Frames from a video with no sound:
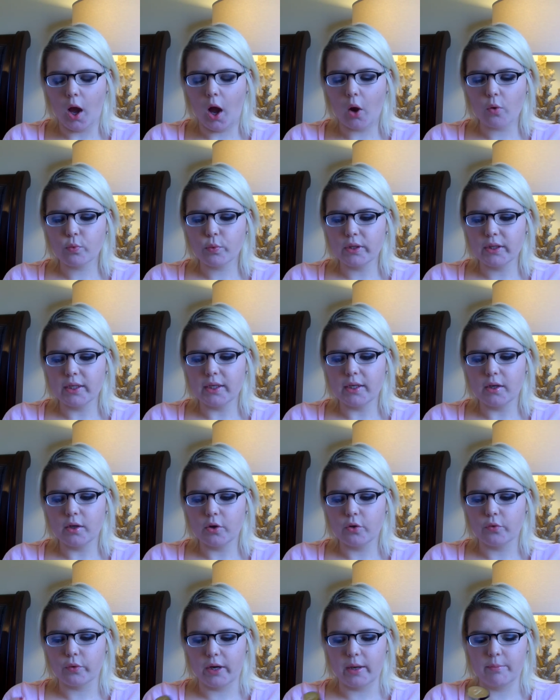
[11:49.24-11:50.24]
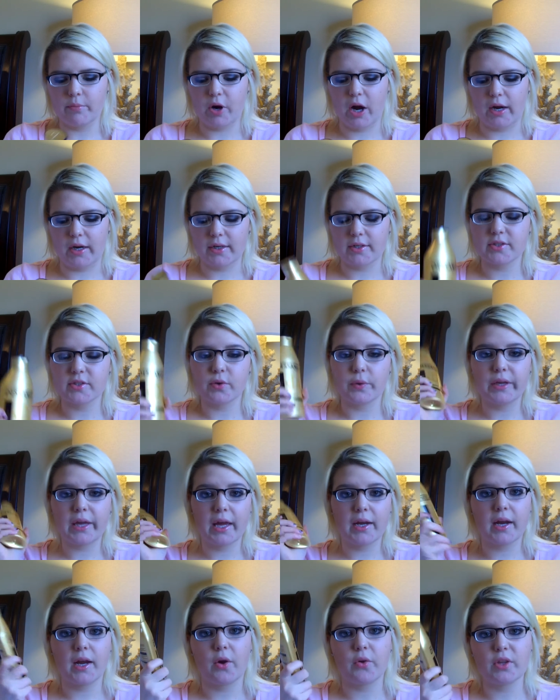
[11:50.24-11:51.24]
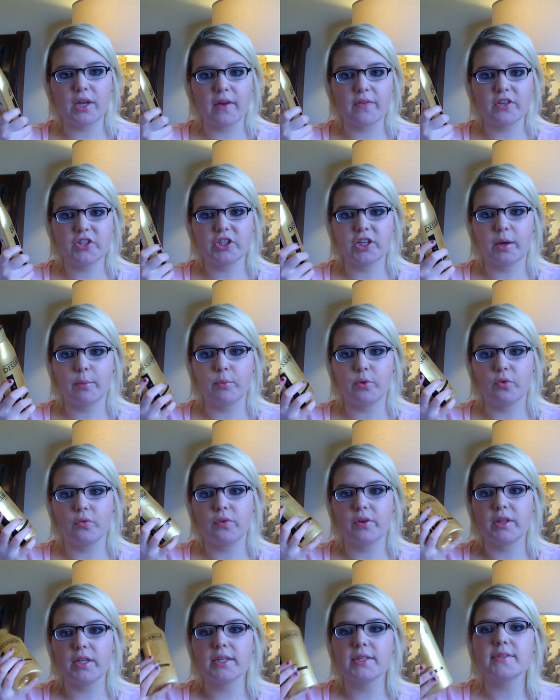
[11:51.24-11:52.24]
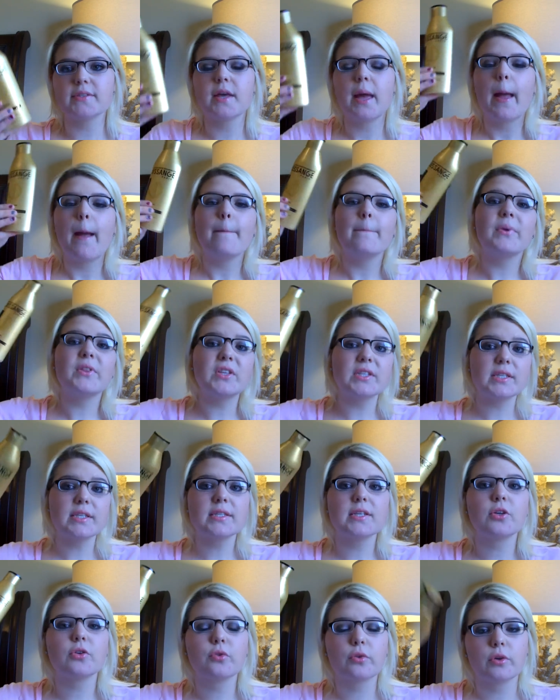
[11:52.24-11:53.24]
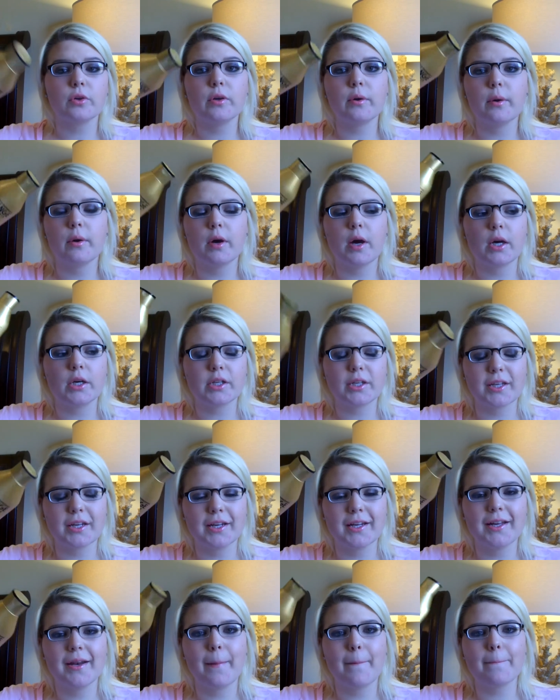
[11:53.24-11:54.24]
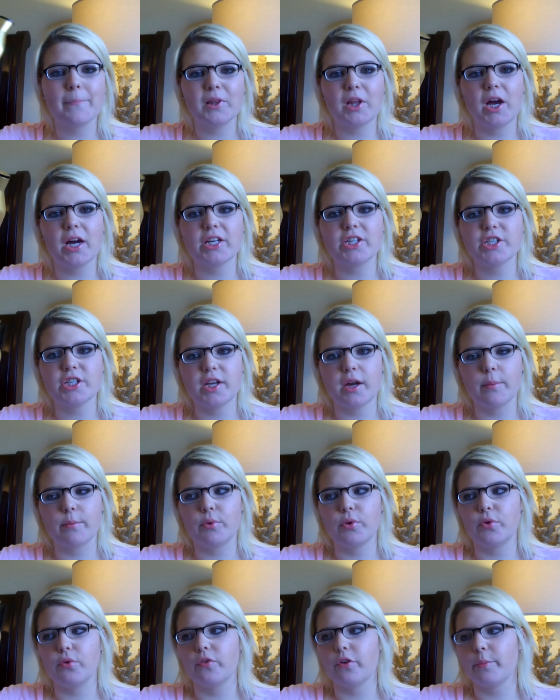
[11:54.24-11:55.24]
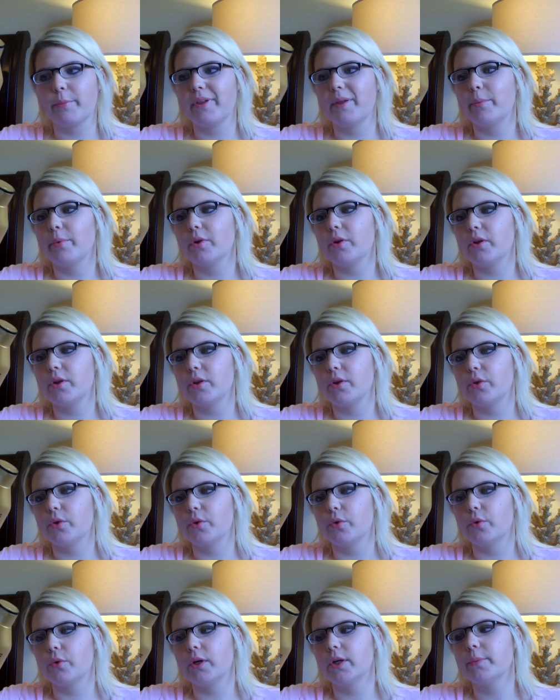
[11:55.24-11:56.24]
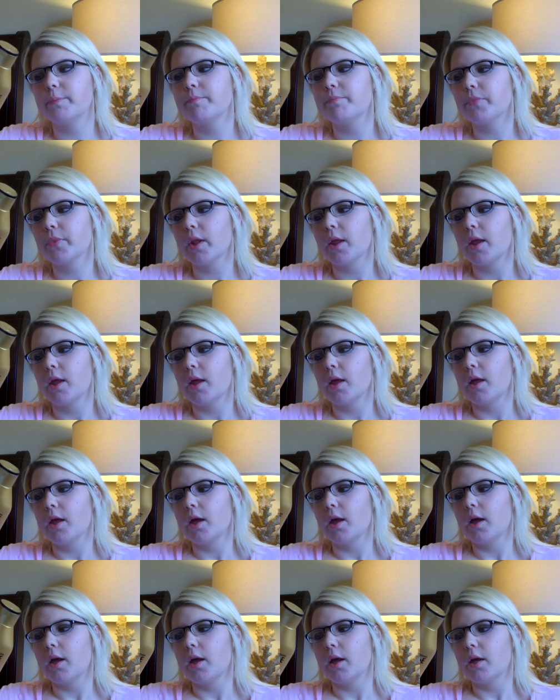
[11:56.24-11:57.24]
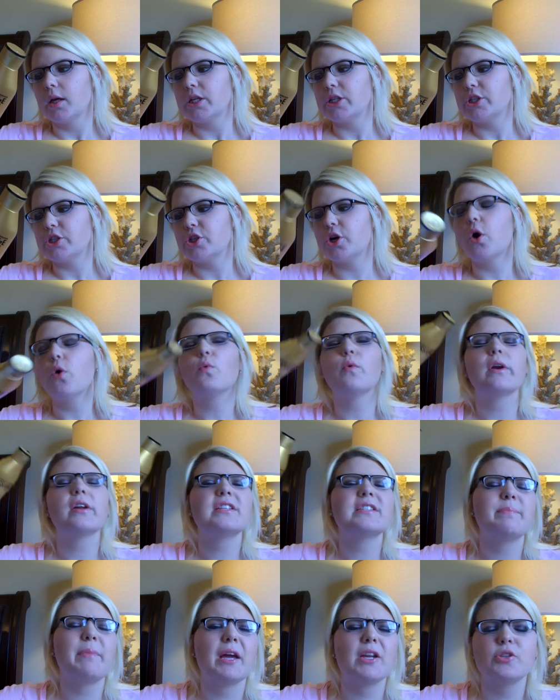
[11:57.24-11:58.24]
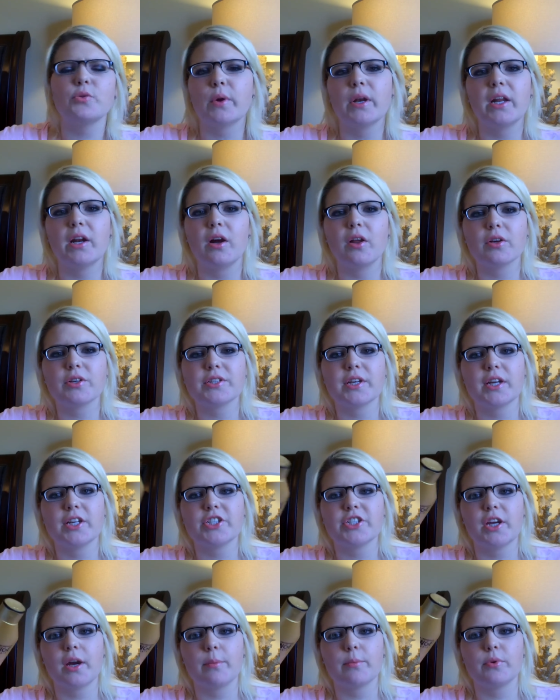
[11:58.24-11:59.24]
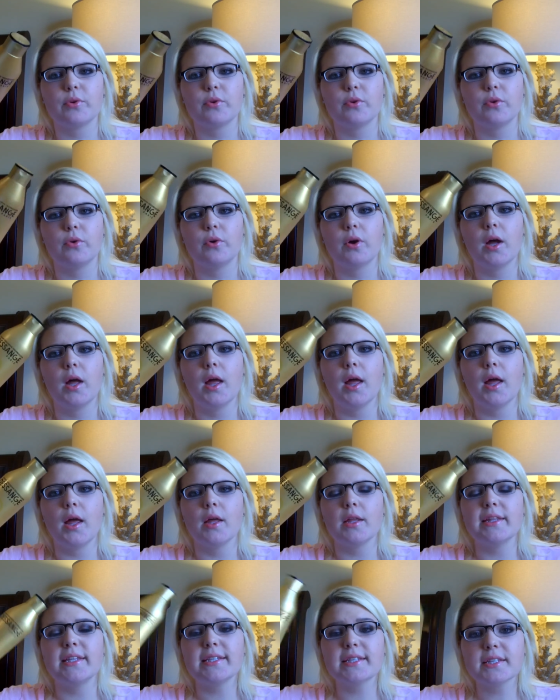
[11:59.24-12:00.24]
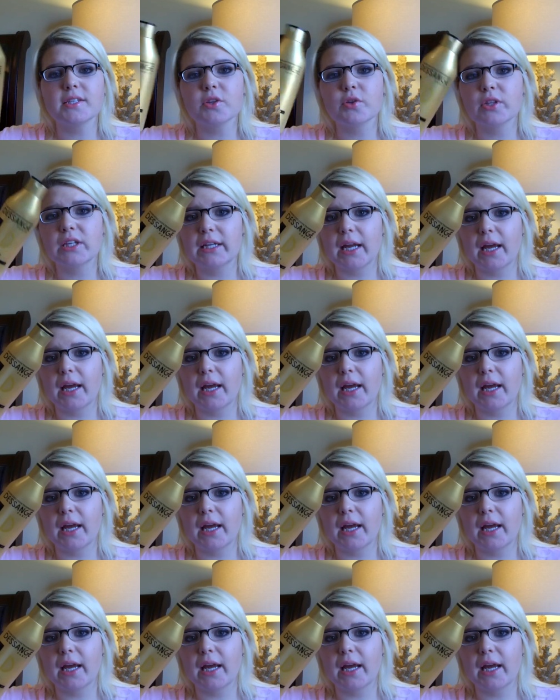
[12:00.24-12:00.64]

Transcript: a really great product. So again, I only have the shampoo for this, but this is a good a good blonde shampoo for people who don't want to spend $20 on a shampoo. This is only